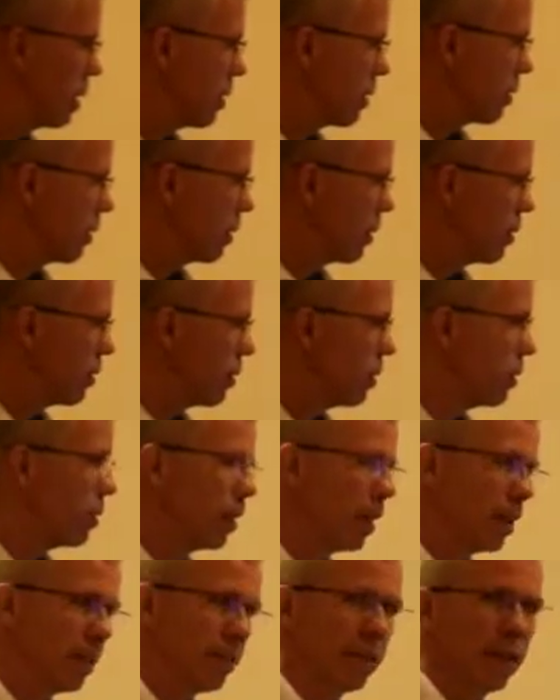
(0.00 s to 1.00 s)
to
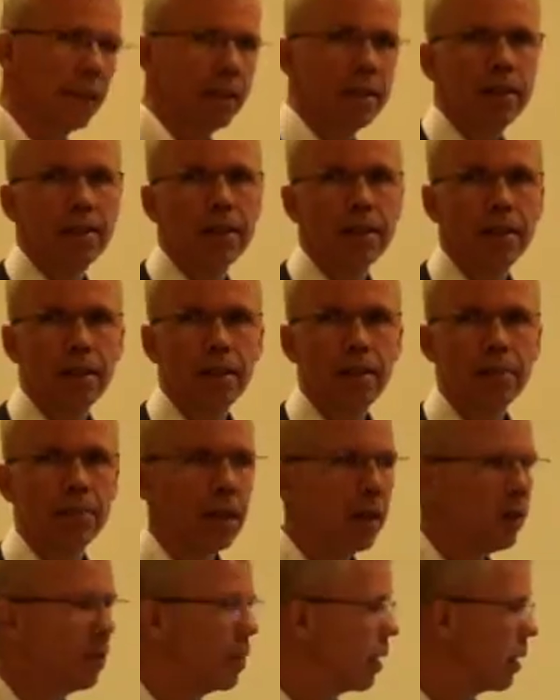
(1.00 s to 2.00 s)
generate
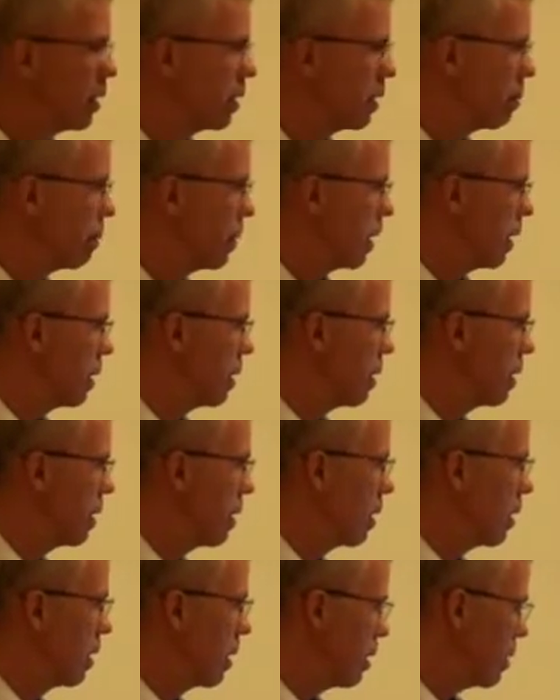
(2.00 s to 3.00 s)
power
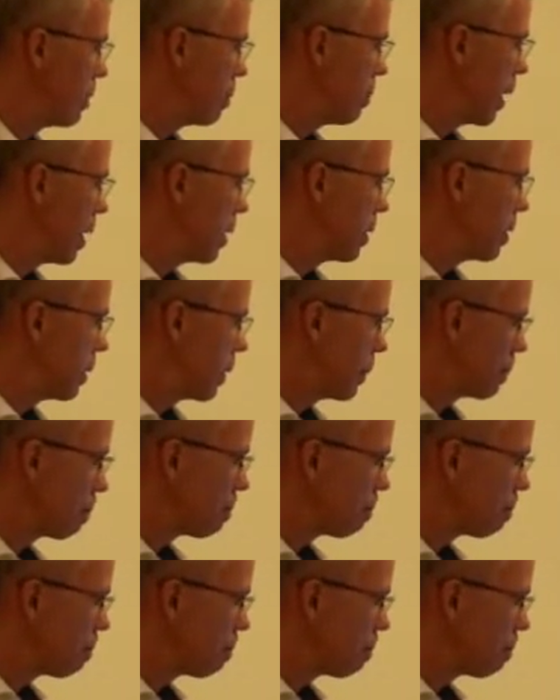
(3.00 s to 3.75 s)
in space.